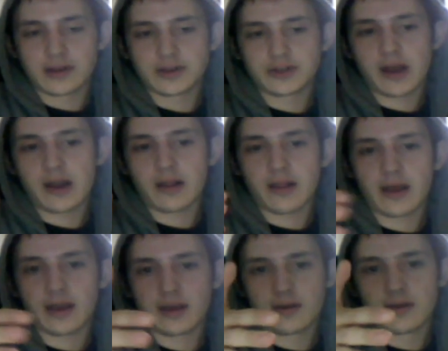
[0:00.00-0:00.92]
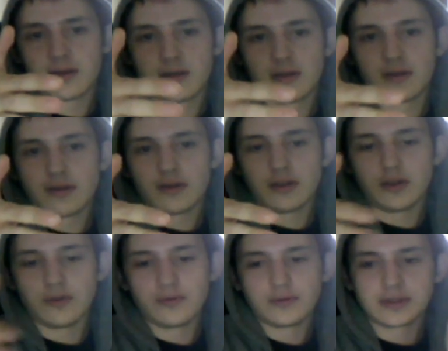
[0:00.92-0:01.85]
and try to like
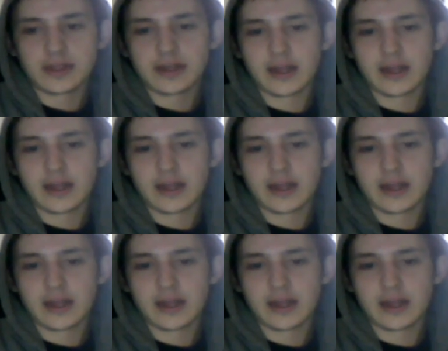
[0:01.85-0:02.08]
use the